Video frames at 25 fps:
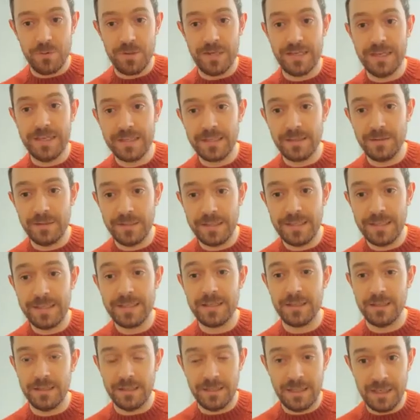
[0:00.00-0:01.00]

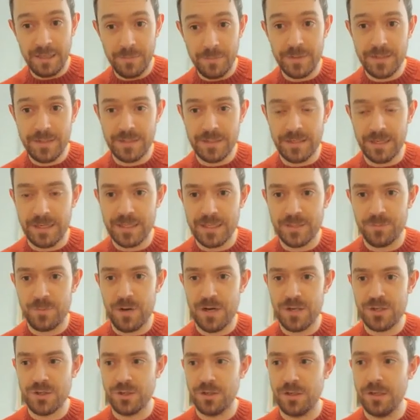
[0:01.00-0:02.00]
little and limited
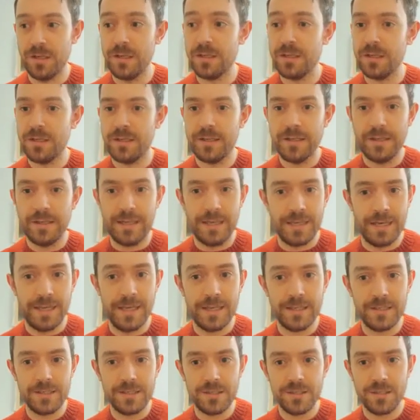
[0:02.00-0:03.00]
expression in
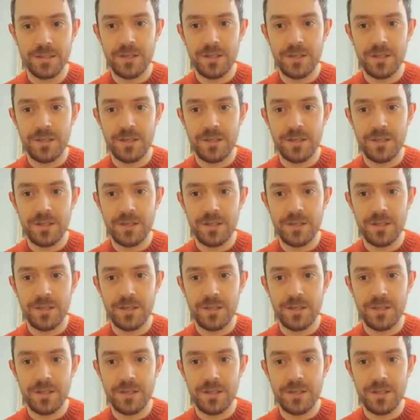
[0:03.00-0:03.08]
it,